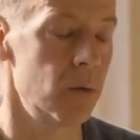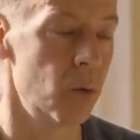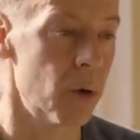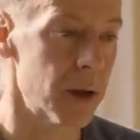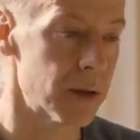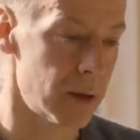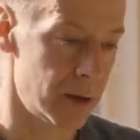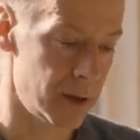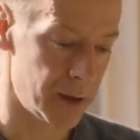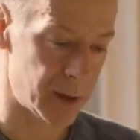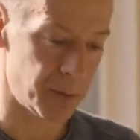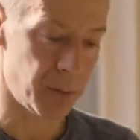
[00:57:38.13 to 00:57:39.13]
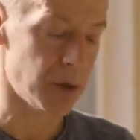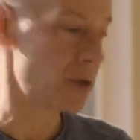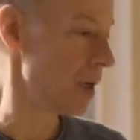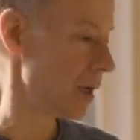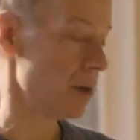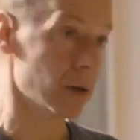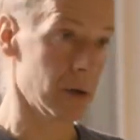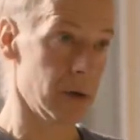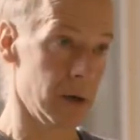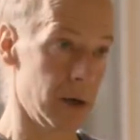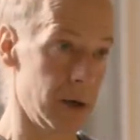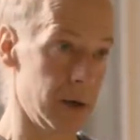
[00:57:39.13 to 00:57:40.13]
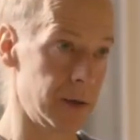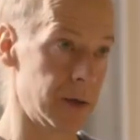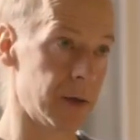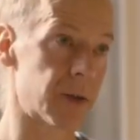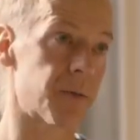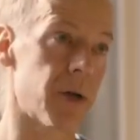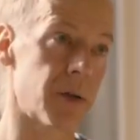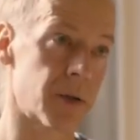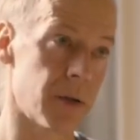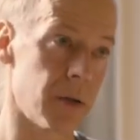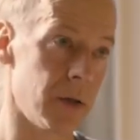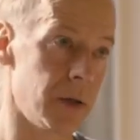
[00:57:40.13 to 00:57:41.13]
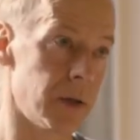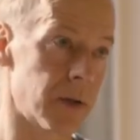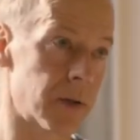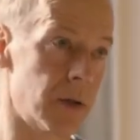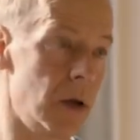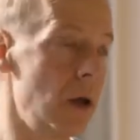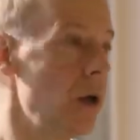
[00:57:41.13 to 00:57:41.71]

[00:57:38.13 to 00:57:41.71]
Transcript: what this particularized expression is,